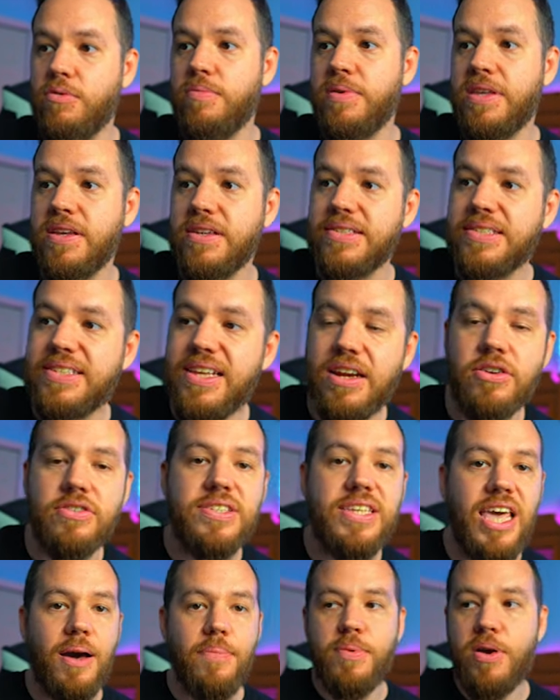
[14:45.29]
because sellers
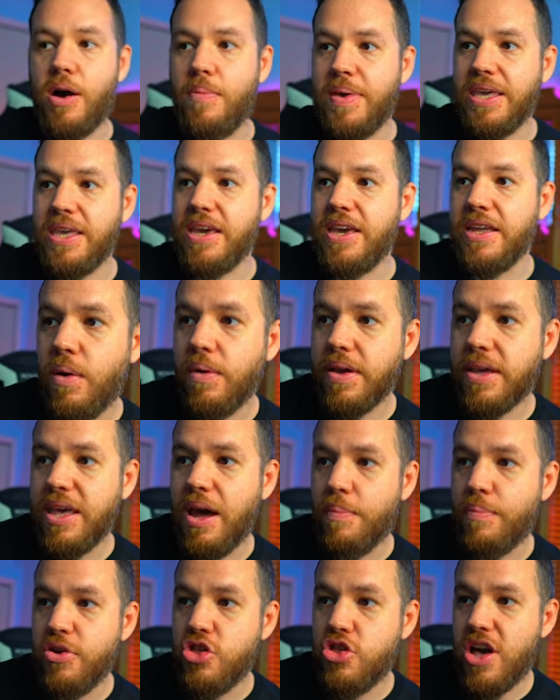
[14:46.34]
kept coming in,
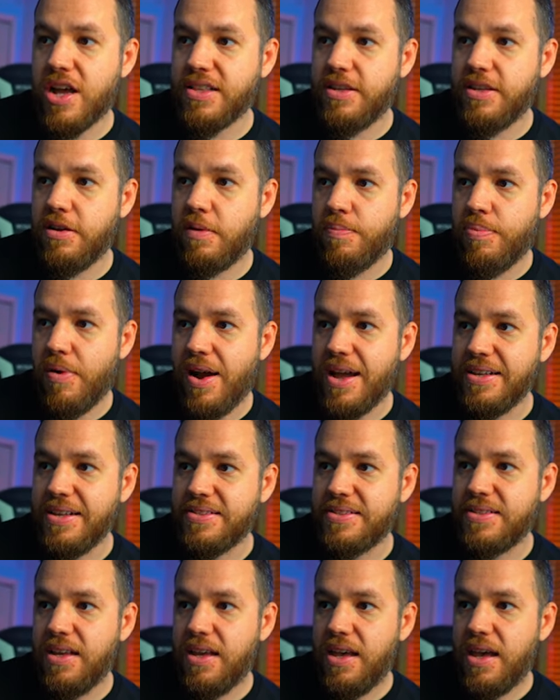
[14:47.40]
kept rejecting the
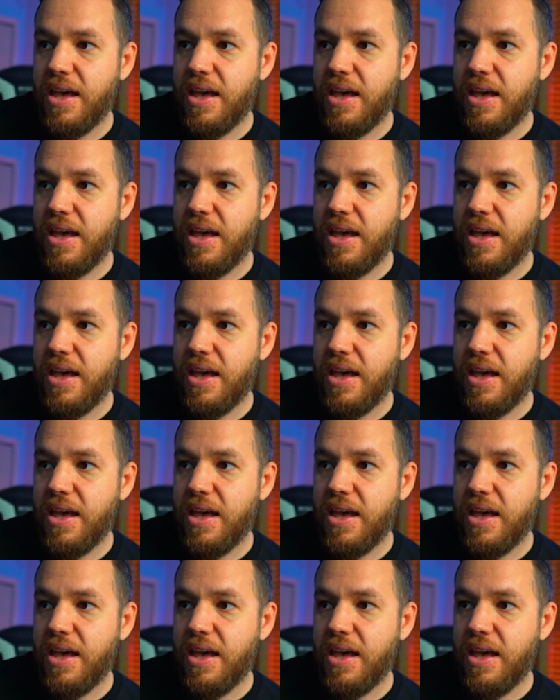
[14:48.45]
price,